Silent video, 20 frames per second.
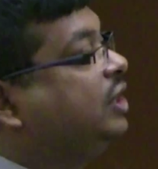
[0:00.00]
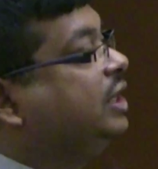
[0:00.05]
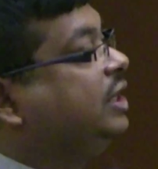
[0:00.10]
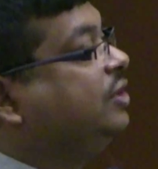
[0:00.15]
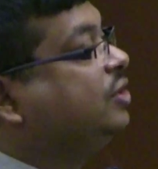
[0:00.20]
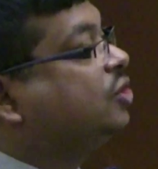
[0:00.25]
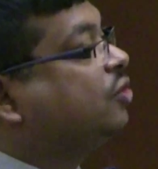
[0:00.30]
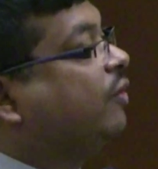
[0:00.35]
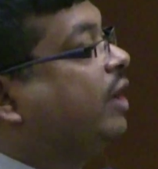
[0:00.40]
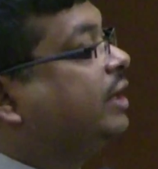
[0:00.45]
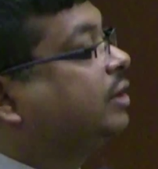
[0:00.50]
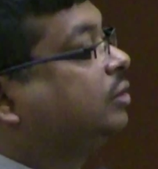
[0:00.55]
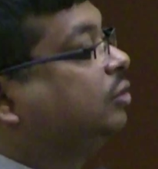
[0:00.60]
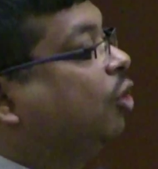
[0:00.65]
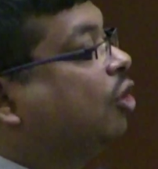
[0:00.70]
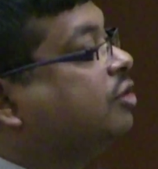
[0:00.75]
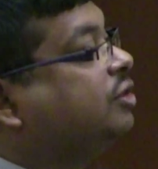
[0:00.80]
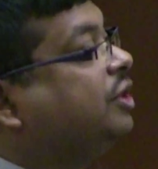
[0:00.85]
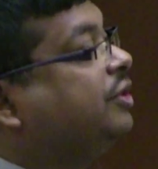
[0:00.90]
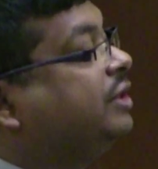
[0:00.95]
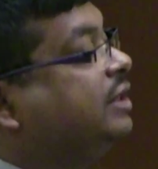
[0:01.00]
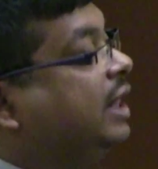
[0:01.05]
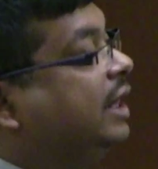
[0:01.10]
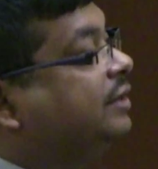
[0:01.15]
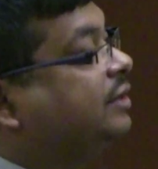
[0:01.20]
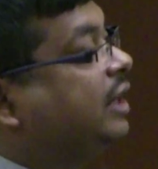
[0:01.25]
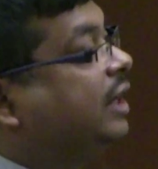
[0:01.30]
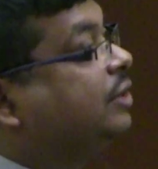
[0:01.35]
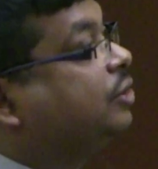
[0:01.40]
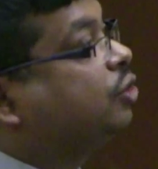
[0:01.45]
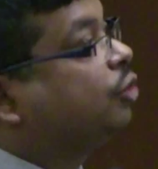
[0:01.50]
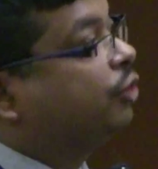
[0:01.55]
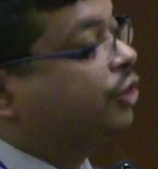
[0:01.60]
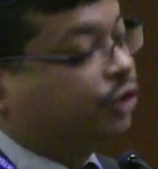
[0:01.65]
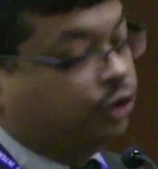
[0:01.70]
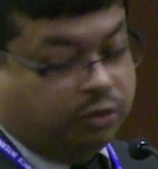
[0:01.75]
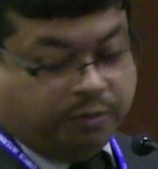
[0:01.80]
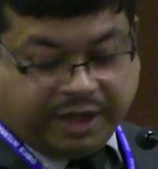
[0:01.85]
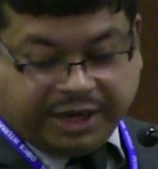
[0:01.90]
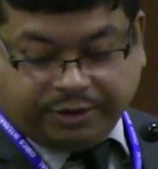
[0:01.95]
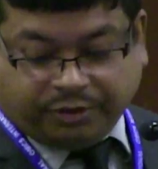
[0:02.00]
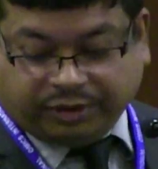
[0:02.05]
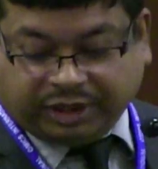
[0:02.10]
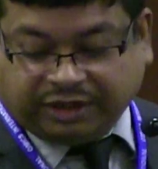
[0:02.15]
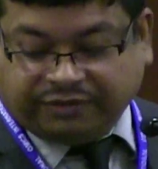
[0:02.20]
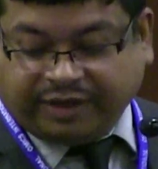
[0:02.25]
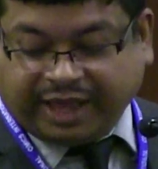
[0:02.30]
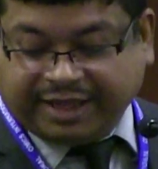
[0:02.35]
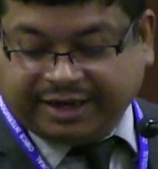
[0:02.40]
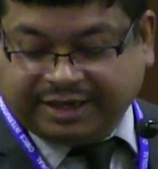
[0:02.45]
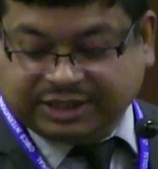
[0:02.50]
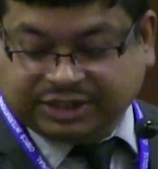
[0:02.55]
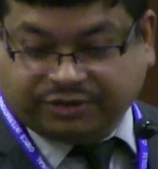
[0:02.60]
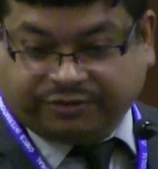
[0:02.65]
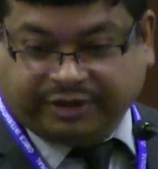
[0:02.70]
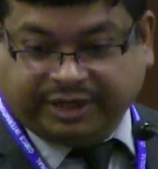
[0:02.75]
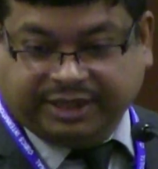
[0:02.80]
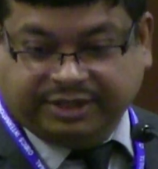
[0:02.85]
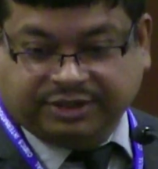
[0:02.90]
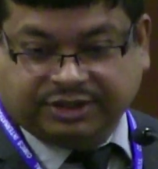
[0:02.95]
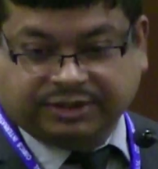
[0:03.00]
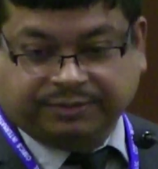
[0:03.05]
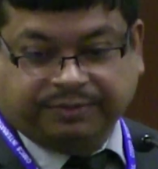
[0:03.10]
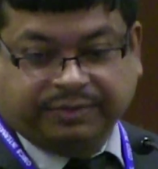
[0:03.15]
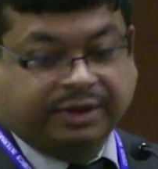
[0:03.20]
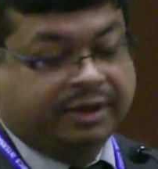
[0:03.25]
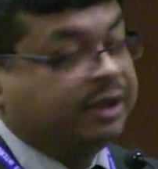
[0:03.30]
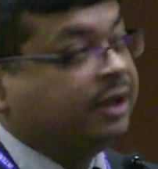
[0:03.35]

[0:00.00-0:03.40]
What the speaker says: genes were closely related to human rotavirus strains.